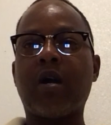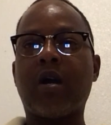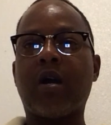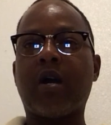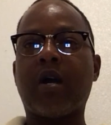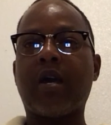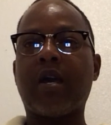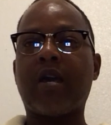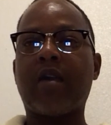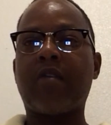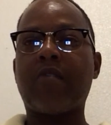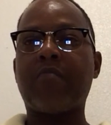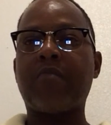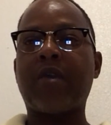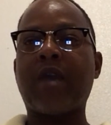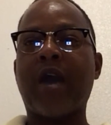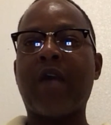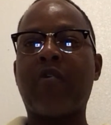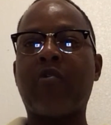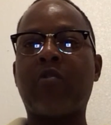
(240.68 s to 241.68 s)
ahead of
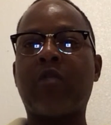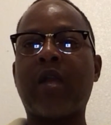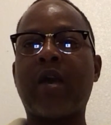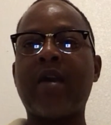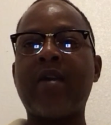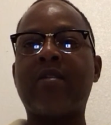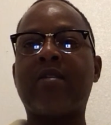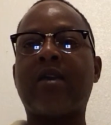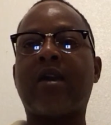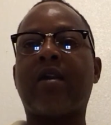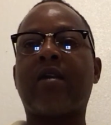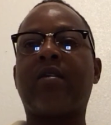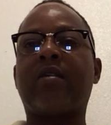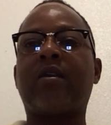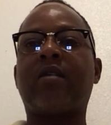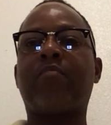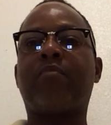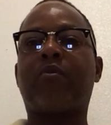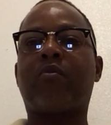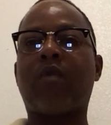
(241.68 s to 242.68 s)
me. I don't like that. And
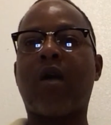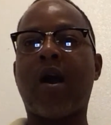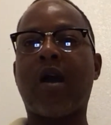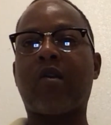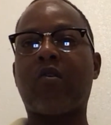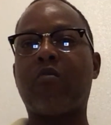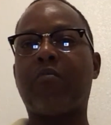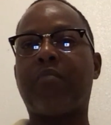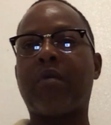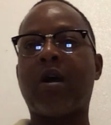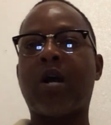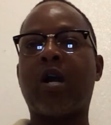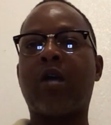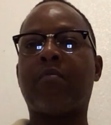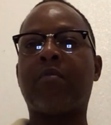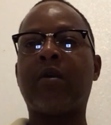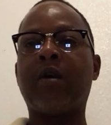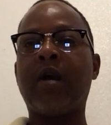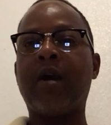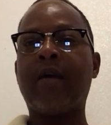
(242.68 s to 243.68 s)
then Barack
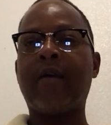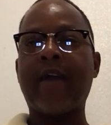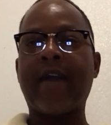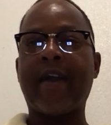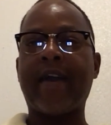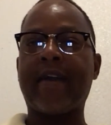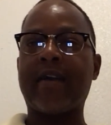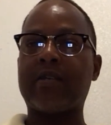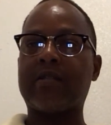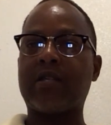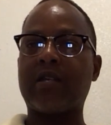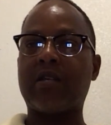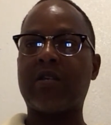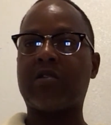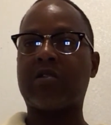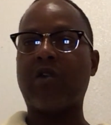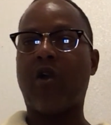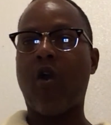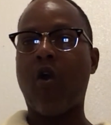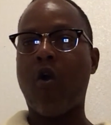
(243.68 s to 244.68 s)
Obama has
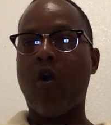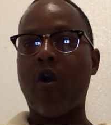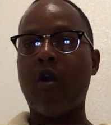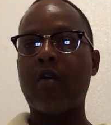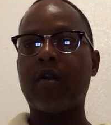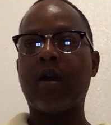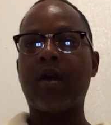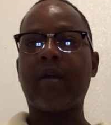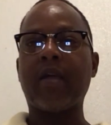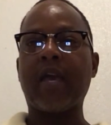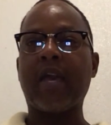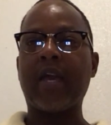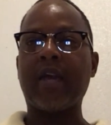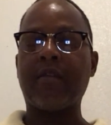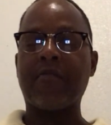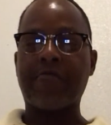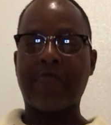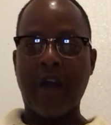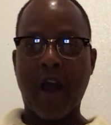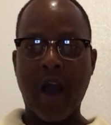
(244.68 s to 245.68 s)
his art
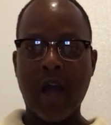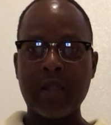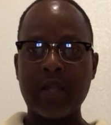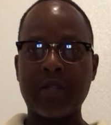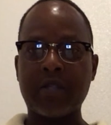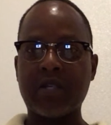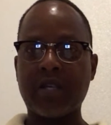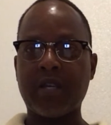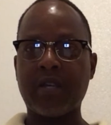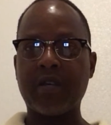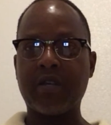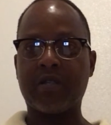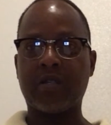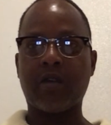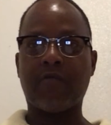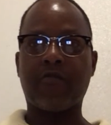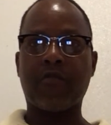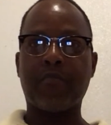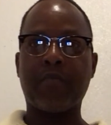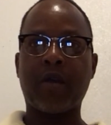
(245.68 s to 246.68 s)
and Volunteers
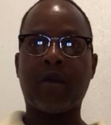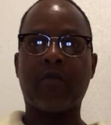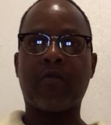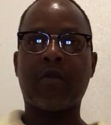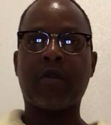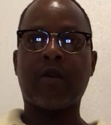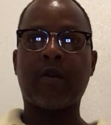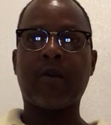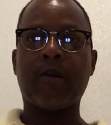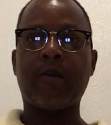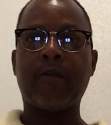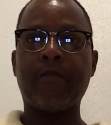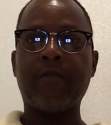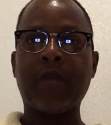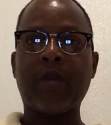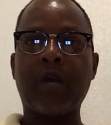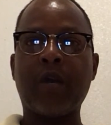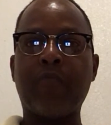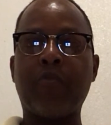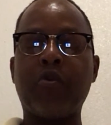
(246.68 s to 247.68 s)
of America
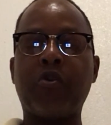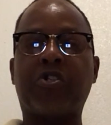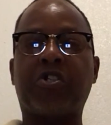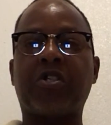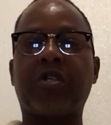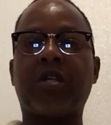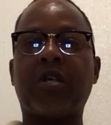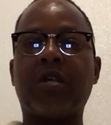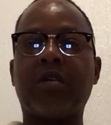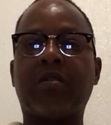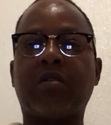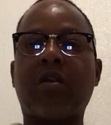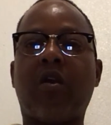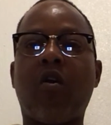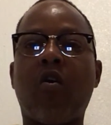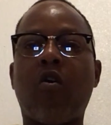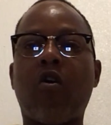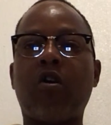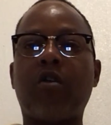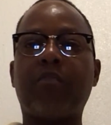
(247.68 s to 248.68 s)
pushing his
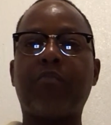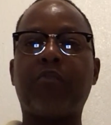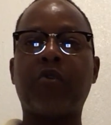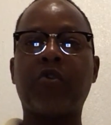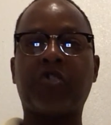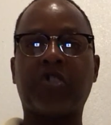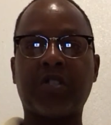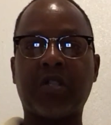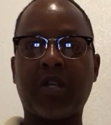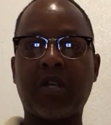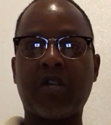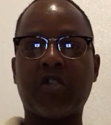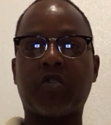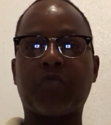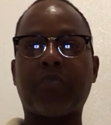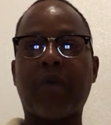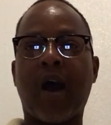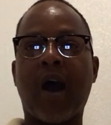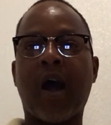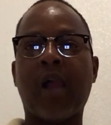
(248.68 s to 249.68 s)
art, pushing his
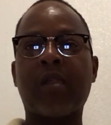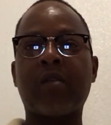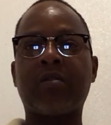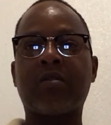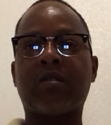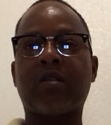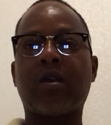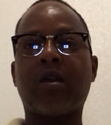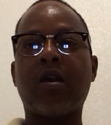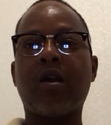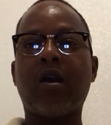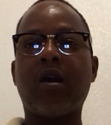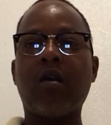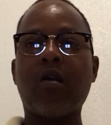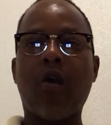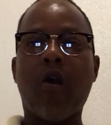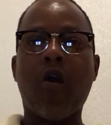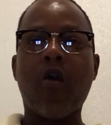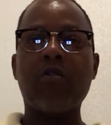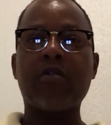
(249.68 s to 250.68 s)
policy.
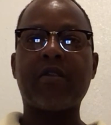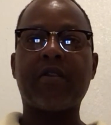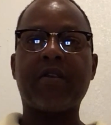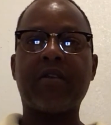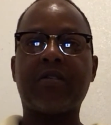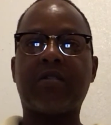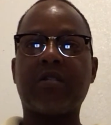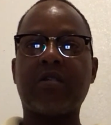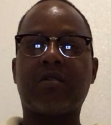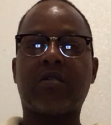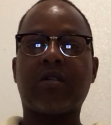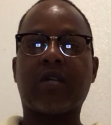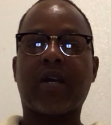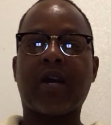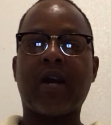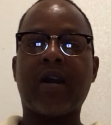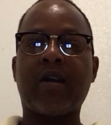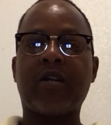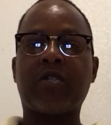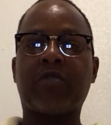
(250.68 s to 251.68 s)
All of this is a
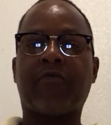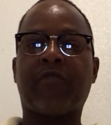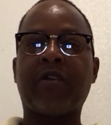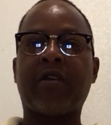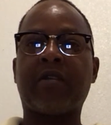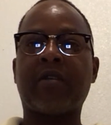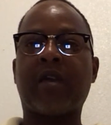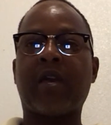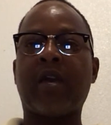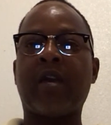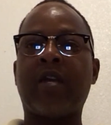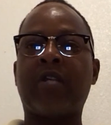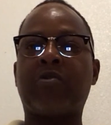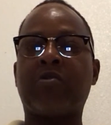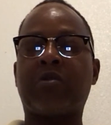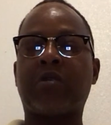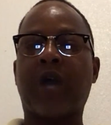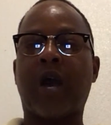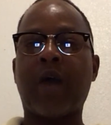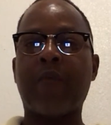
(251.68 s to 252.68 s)
conflict of
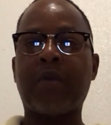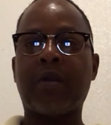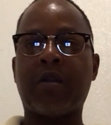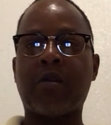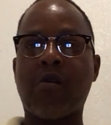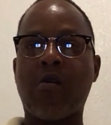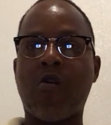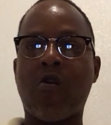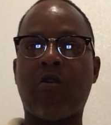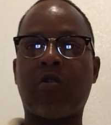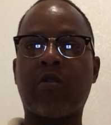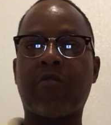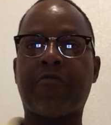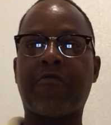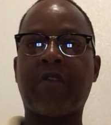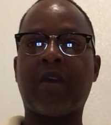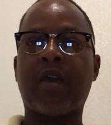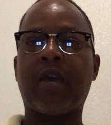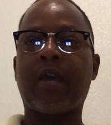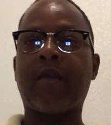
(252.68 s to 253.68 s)
interest. I'm in the Hall of
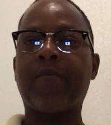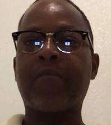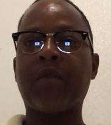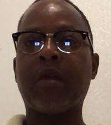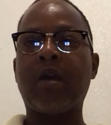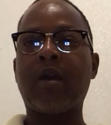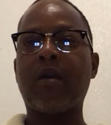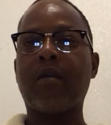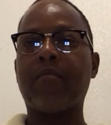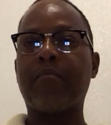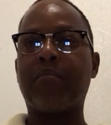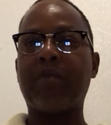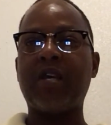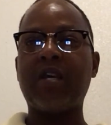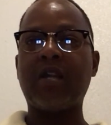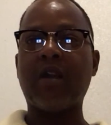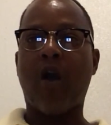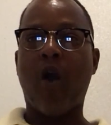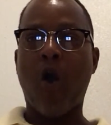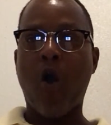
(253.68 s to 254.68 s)
Fame,
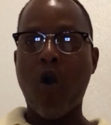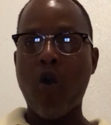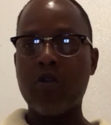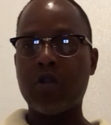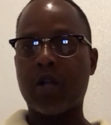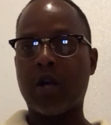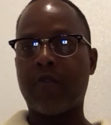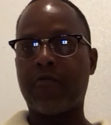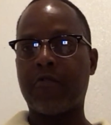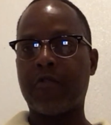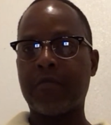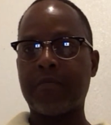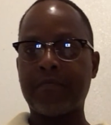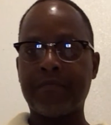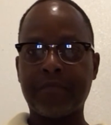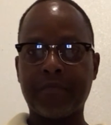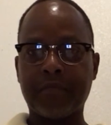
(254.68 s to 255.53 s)
beat all of them,